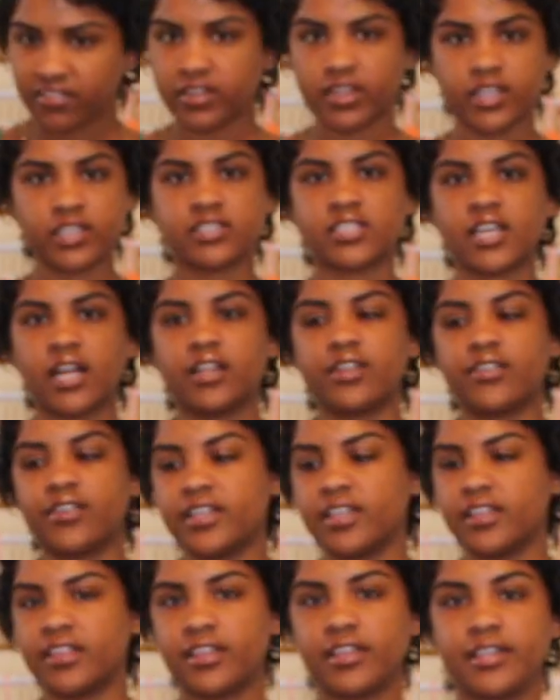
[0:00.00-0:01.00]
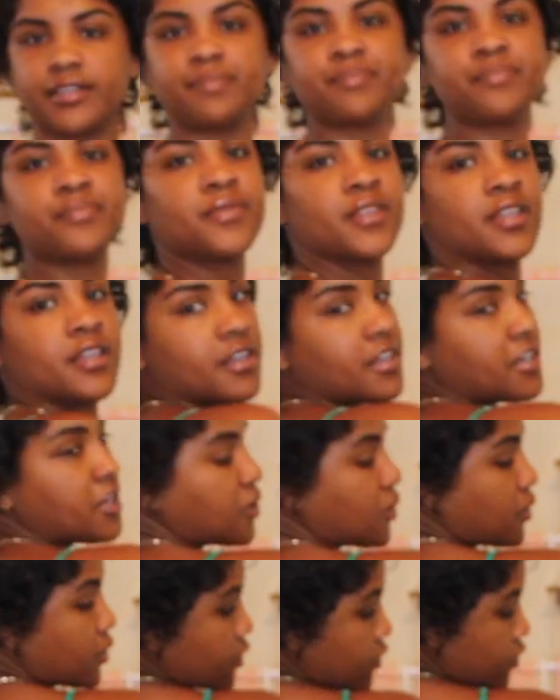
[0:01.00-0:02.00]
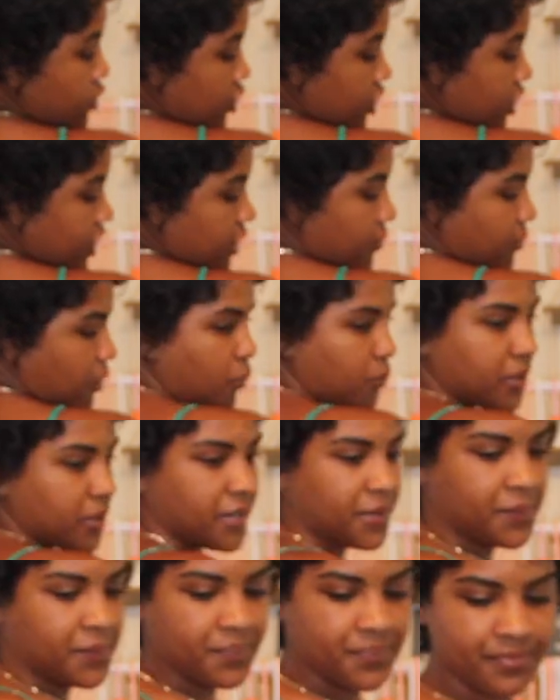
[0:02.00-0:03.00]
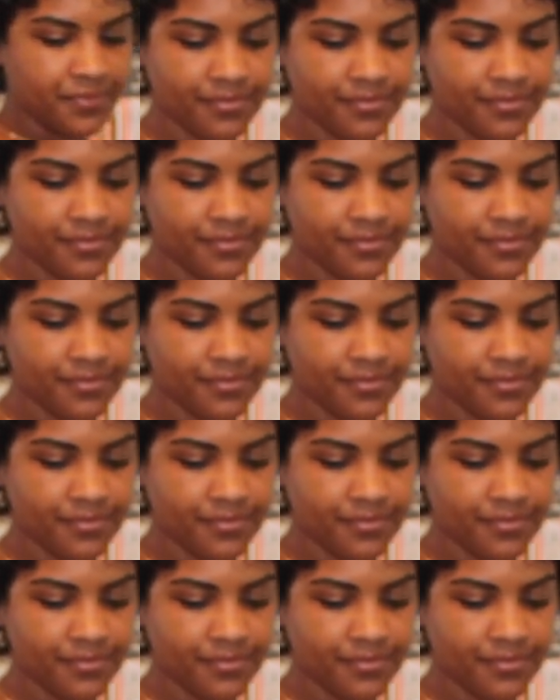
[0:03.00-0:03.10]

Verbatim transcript: even like tell or anything. A little cheeky moment.